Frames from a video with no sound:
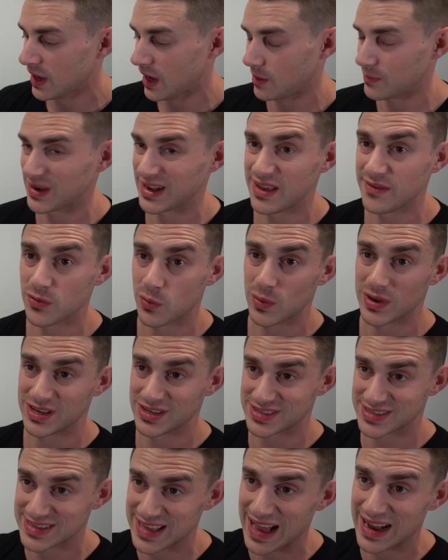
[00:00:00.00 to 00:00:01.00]
I mean, even when
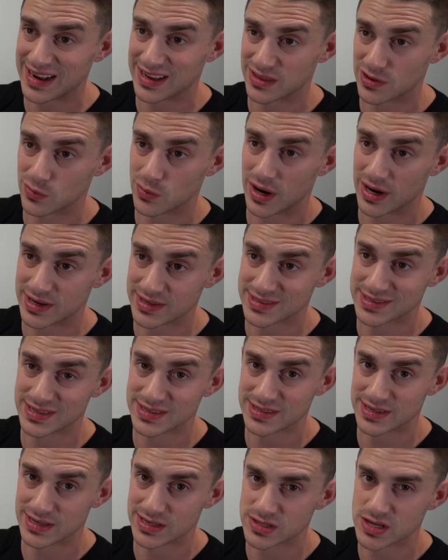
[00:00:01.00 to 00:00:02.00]
you stack it, the Ruckus
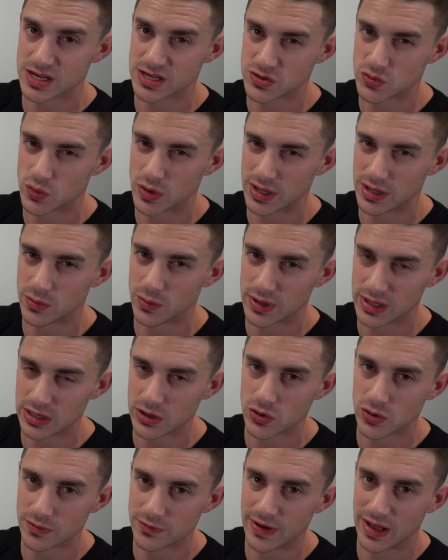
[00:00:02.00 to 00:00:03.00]
is really, really
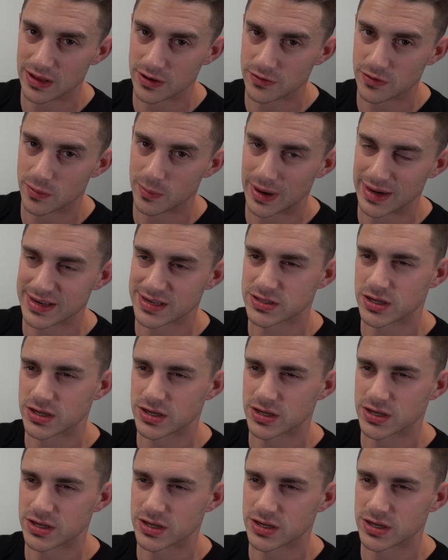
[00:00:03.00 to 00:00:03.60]
good value for money.